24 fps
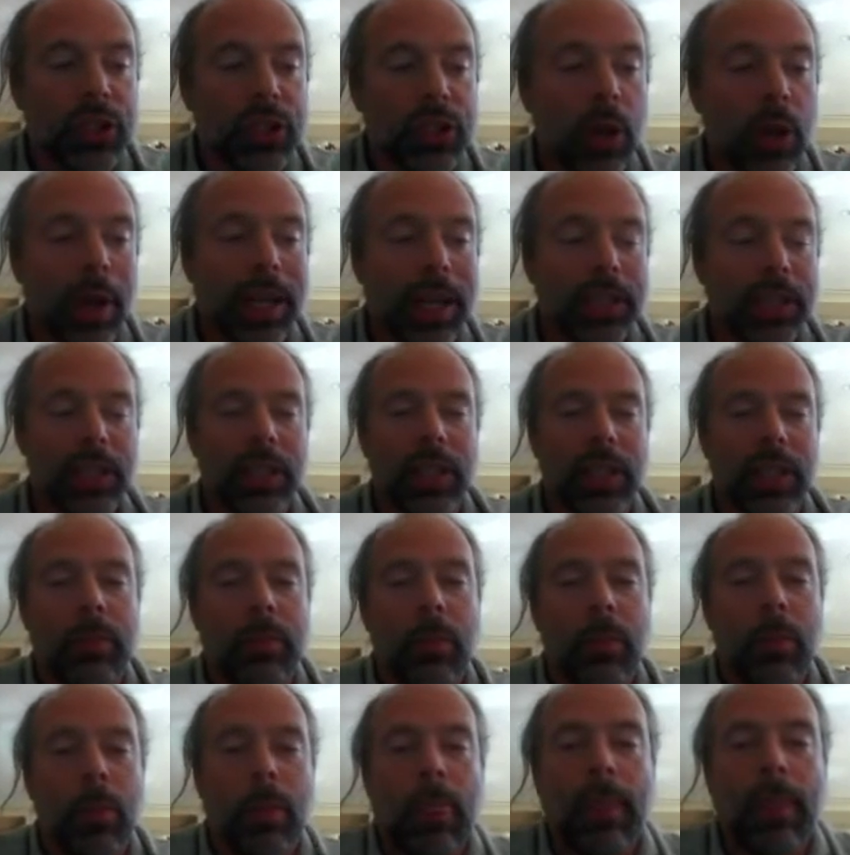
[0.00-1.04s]
So actually,
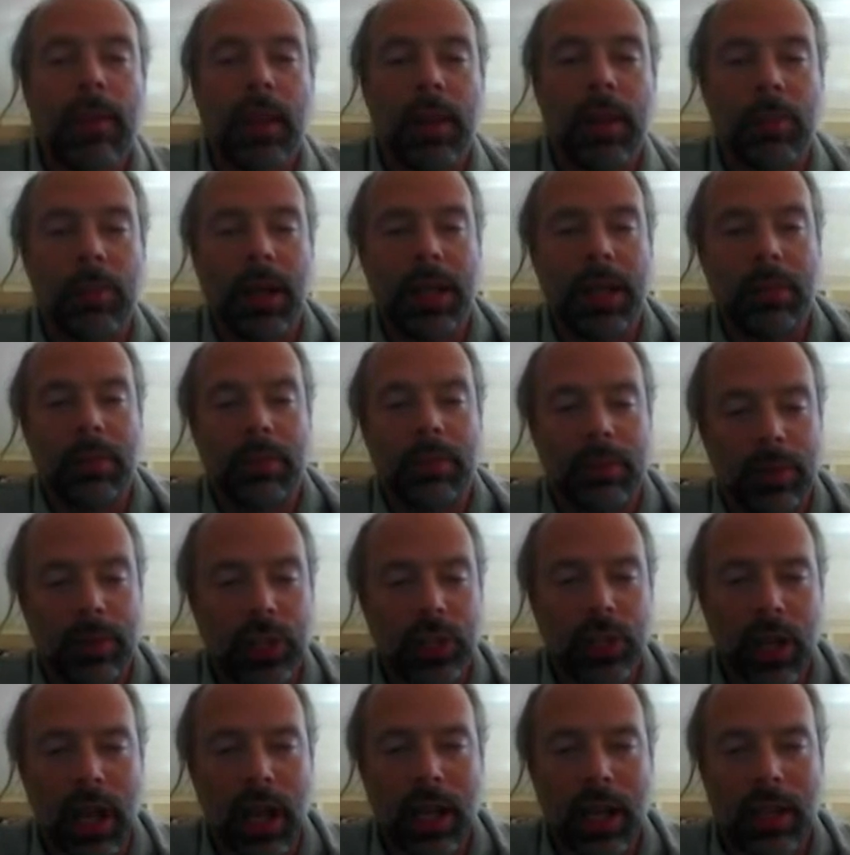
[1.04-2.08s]
it might
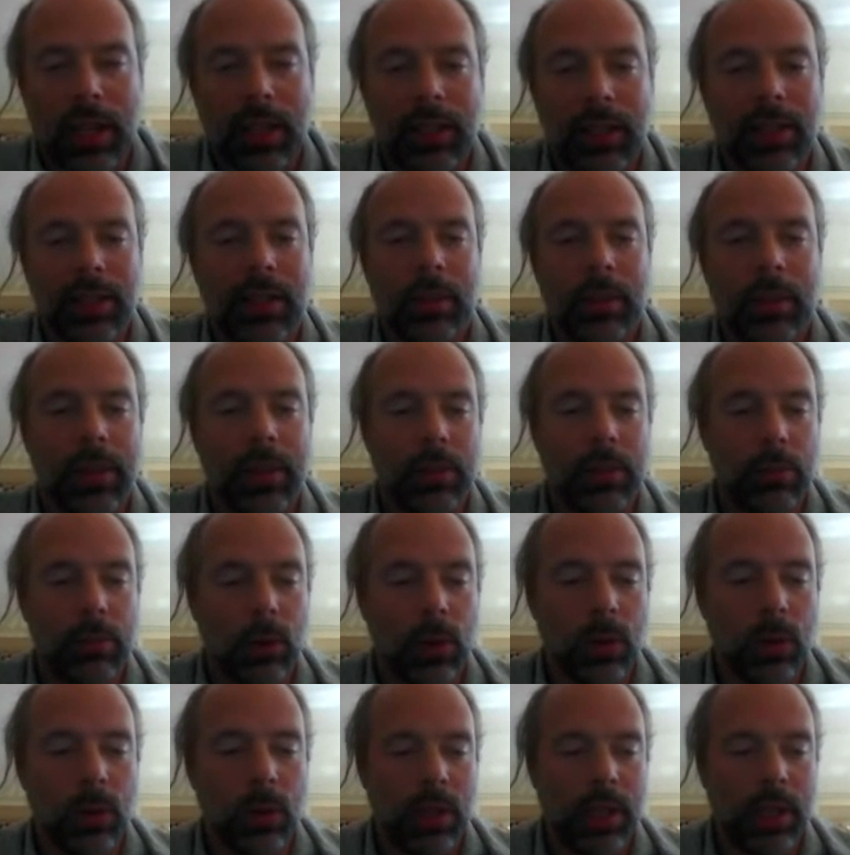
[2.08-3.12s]
shock some of the
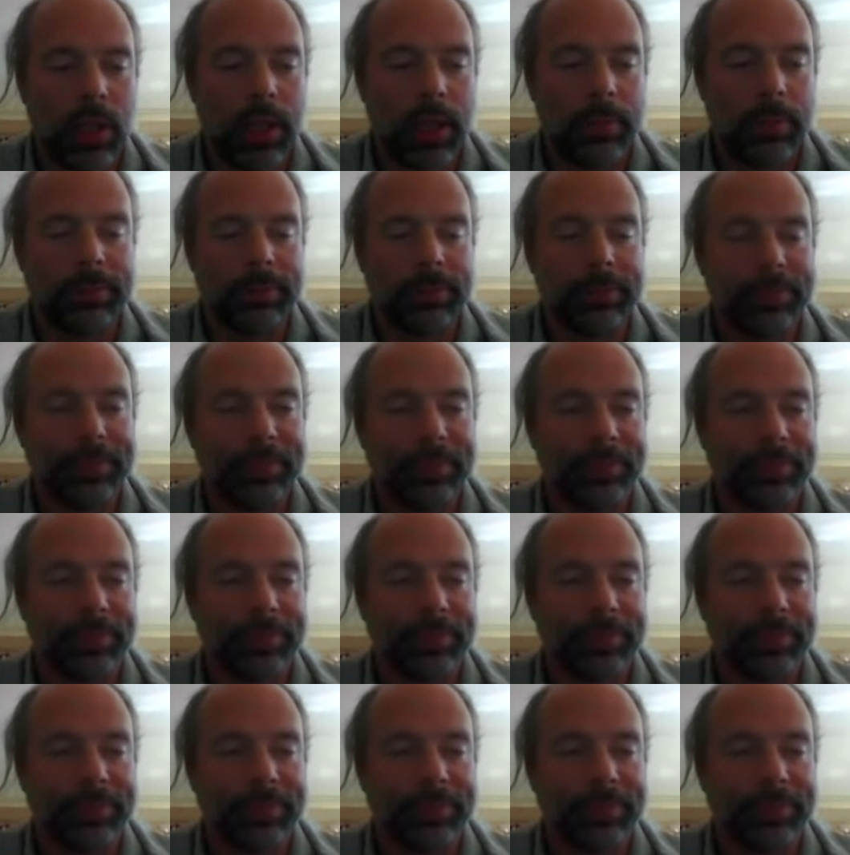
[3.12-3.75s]
more, I